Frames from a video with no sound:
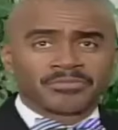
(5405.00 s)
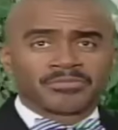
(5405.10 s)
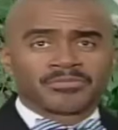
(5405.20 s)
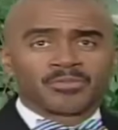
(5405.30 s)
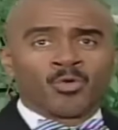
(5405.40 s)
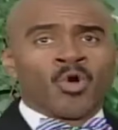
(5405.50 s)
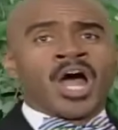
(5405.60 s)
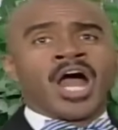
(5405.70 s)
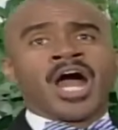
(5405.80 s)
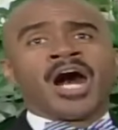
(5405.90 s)
My Lord.
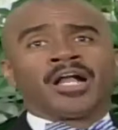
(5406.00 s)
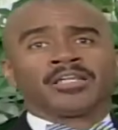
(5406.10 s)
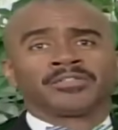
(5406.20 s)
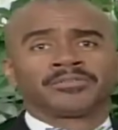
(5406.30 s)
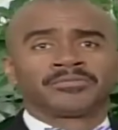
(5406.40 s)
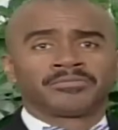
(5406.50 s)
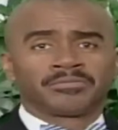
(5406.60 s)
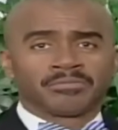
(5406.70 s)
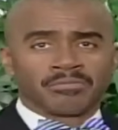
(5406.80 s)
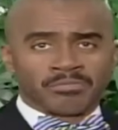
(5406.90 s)
Well,
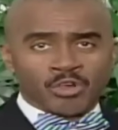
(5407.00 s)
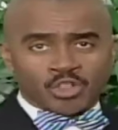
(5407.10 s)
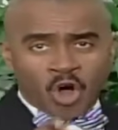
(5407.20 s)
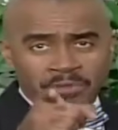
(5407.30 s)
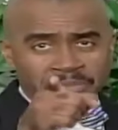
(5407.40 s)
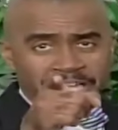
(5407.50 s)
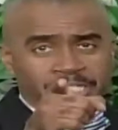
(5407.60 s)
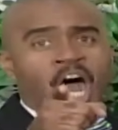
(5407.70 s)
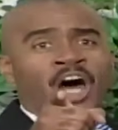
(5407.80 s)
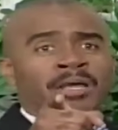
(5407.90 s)
you're going to
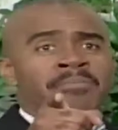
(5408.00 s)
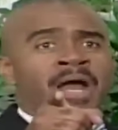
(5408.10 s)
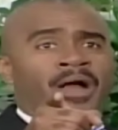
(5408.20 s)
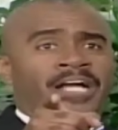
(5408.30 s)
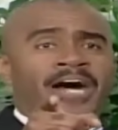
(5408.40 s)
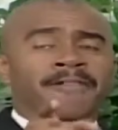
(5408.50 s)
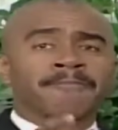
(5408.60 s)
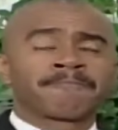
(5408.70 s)
meet God, America.